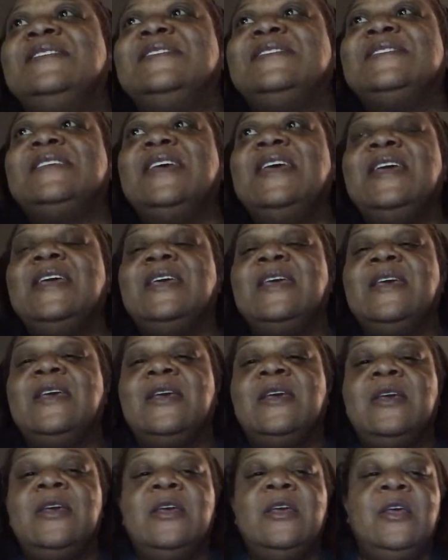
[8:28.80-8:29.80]

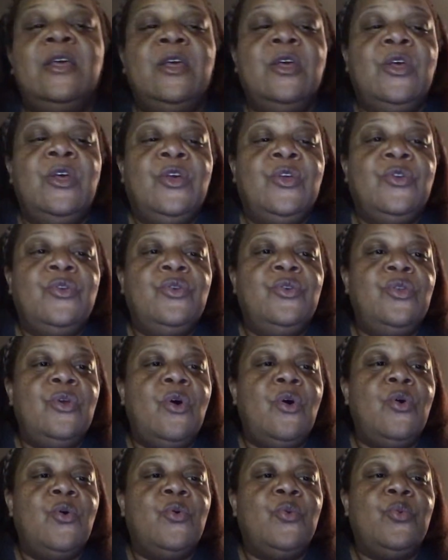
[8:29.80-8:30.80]
sinking, we
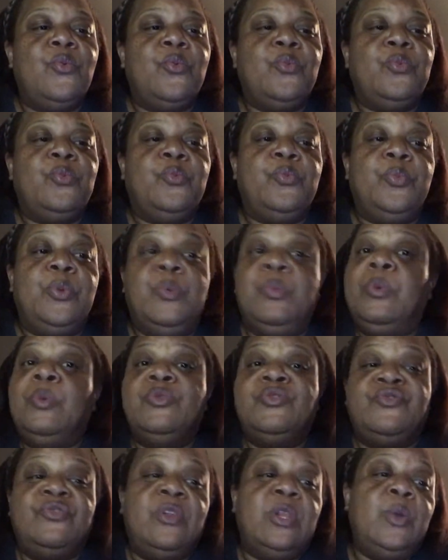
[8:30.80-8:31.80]

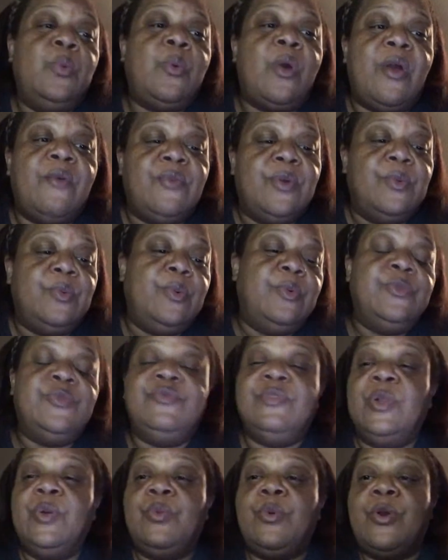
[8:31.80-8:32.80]
was really worried. We was
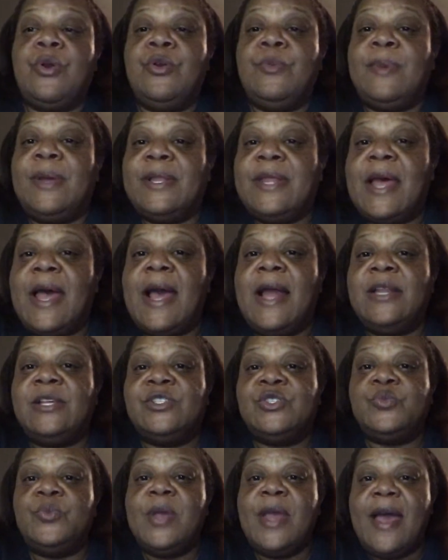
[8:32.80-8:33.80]
really worried about the
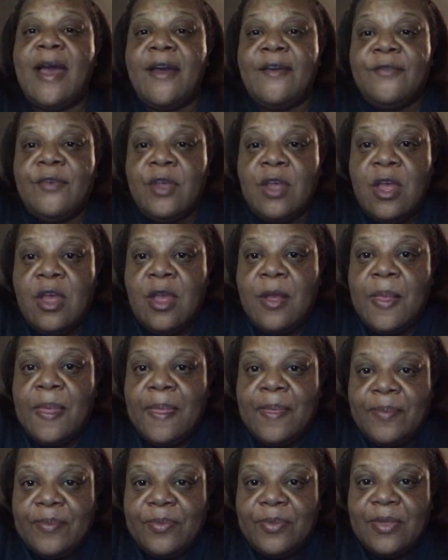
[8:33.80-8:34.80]
islands. We have
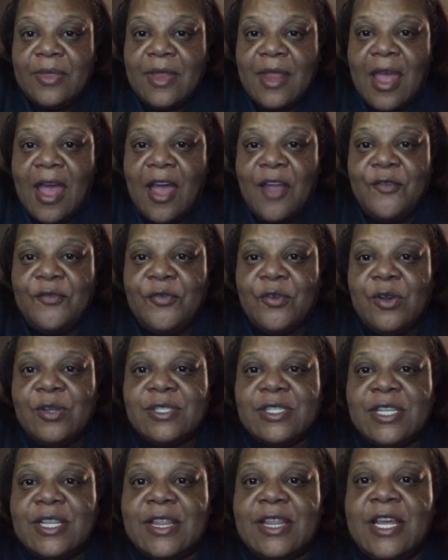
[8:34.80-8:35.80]
high
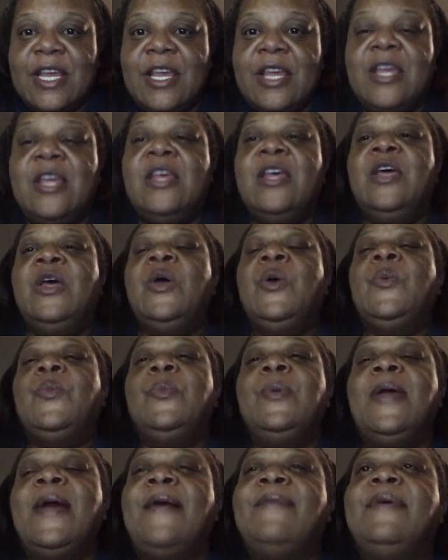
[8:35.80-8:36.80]
first and thick.
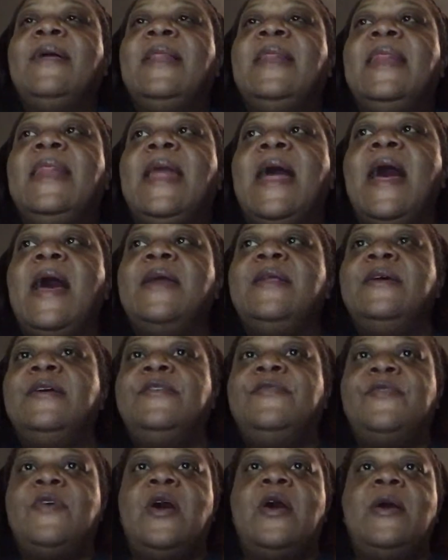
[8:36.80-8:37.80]
We have a lot of